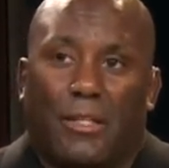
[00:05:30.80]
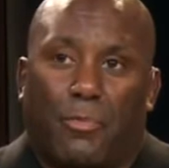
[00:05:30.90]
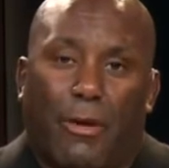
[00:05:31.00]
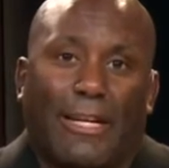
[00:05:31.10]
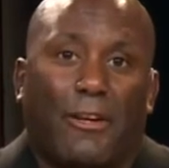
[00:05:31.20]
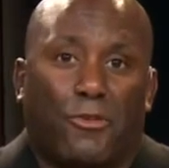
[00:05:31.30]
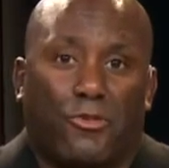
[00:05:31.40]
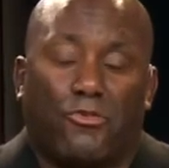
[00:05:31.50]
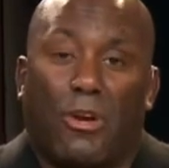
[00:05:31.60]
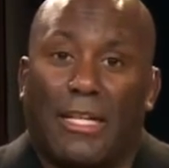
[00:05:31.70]
the Predators
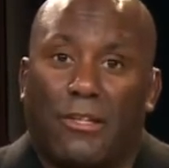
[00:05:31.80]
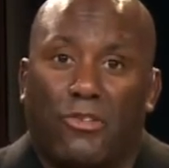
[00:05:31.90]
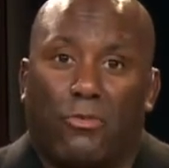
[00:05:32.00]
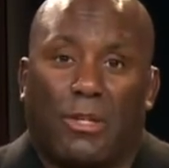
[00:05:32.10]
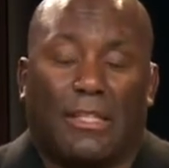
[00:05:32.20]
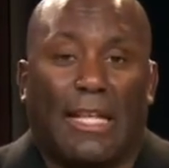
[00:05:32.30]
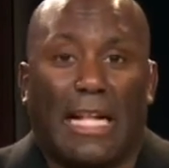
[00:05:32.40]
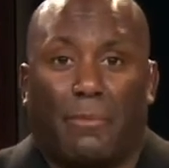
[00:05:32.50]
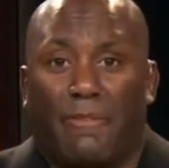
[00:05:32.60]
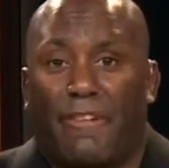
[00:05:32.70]
are trying to do what a
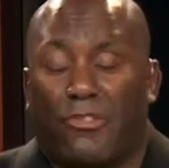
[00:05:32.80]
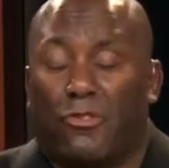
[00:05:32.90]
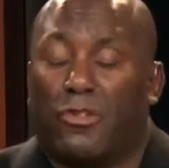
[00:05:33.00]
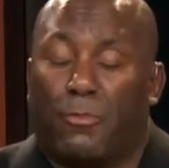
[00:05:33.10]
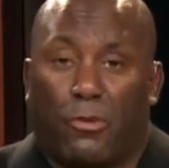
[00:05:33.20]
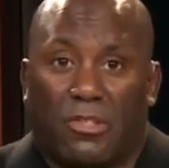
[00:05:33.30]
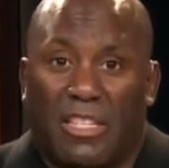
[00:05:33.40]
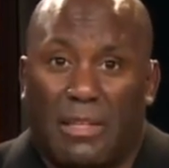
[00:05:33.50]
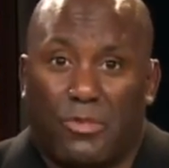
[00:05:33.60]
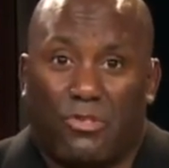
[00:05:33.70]
lot of professional sports
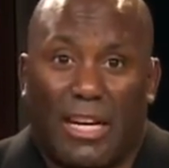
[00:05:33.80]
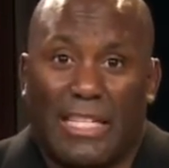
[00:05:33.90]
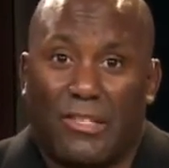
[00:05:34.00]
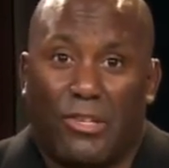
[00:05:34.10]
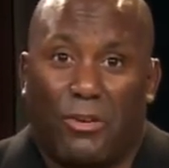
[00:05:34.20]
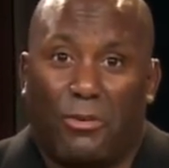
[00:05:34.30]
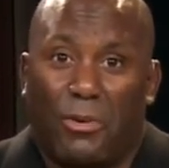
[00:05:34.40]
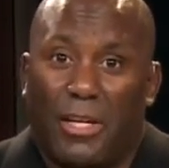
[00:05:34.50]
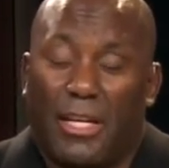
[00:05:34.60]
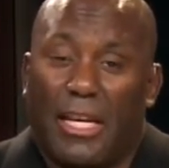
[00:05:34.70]
teams try to
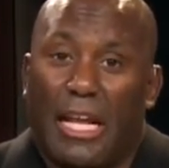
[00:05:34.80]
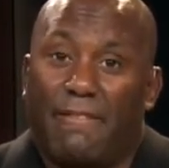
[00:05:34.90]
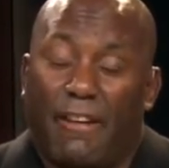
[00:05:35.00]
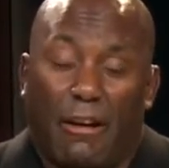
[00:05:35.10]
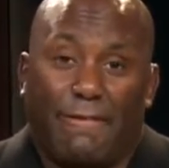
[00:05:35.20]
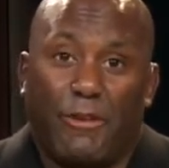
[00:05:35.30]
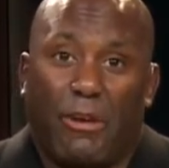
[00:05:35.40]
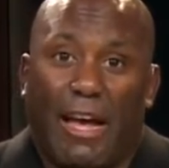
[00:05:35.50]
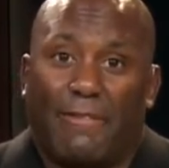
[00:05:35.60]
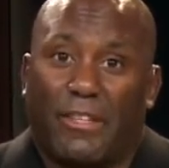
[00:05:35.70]
do, and very few
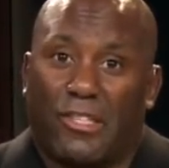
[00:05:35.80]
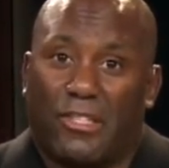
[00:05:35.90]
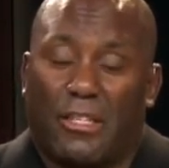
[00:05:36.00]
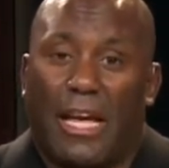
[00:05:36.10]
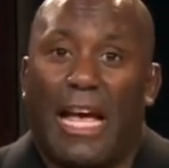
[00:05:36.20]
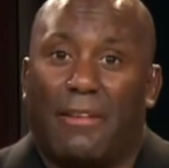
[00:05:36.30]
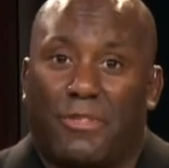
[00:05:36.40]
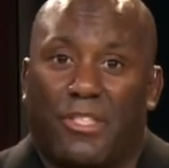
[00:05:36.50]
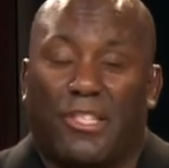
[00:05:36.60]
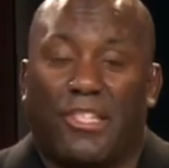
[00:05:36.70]
have have
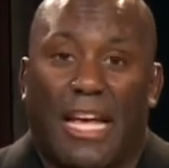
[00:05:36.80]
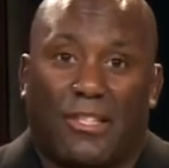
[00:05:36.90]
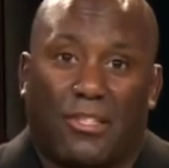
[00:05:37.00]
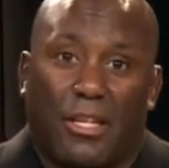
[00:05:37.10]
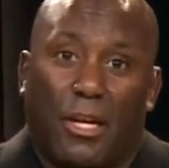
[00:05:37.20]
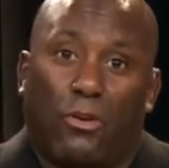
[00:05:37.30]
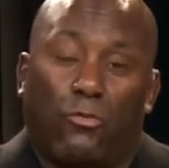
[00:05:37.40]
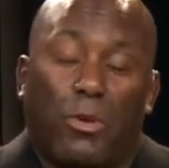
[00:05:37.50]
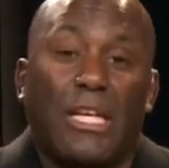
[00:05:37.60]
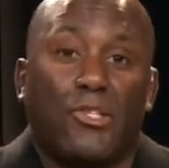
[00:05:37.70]
success:
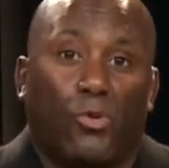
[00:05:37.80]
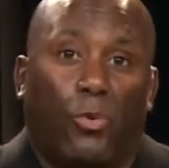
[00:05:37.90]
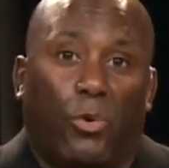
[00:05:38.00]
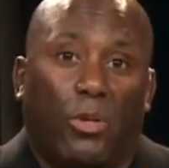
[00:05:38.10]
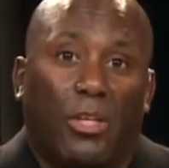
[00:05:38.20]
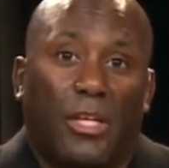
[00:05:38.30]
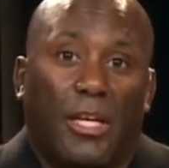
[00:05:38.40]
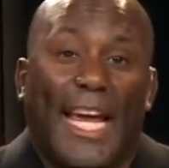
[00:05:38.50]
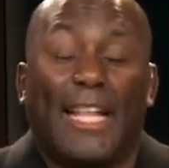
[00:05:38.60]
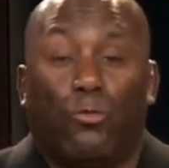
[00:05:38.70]
retool
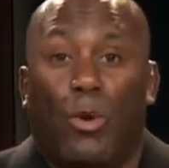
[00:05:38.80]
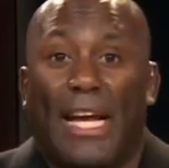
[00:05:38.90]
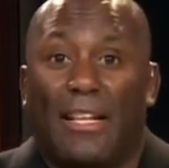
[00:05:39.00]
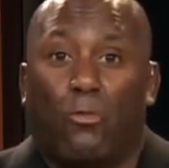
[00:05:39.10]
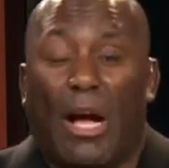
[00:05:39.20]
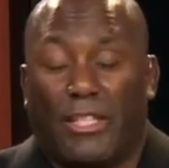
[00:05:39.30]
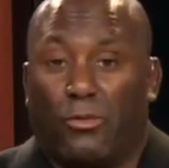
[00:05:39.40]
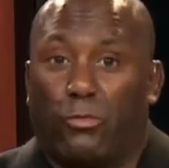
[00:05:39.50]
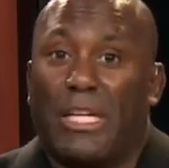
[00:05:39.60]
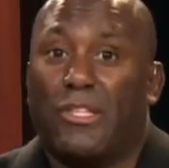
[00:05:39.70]
and win while
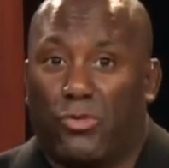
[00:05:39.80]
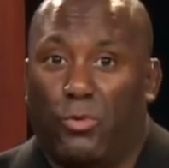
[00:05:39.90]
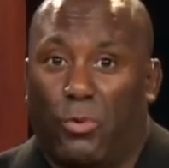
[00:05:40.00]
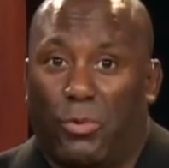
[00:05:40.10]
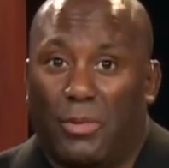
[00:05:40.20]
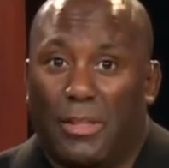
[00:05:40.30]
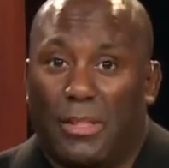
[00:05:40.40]
you retool.